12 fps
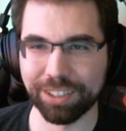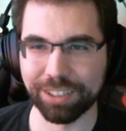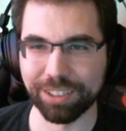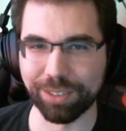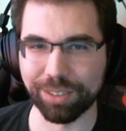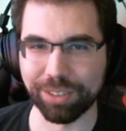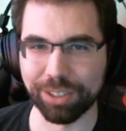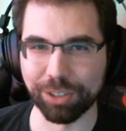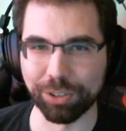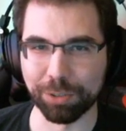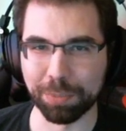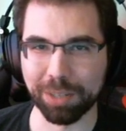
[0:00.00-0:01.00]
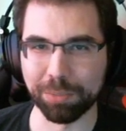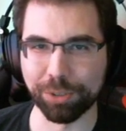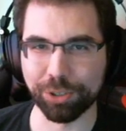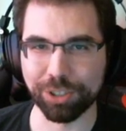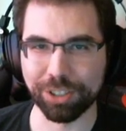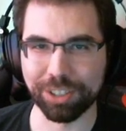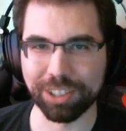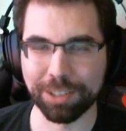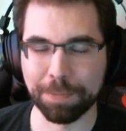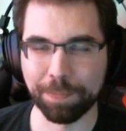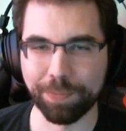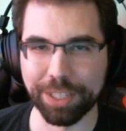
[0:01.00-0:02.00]
There's no publisher.
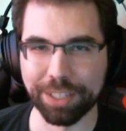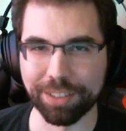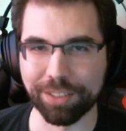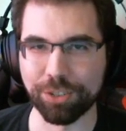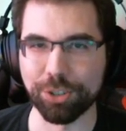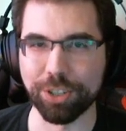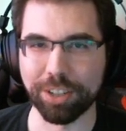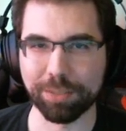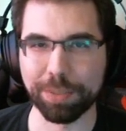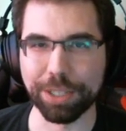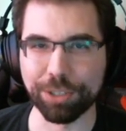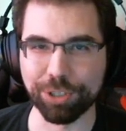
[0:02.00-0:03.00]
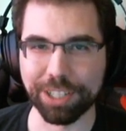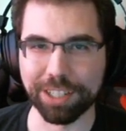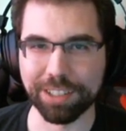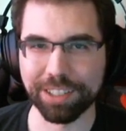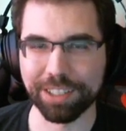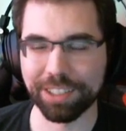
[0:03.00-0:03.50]
It's just Patreon.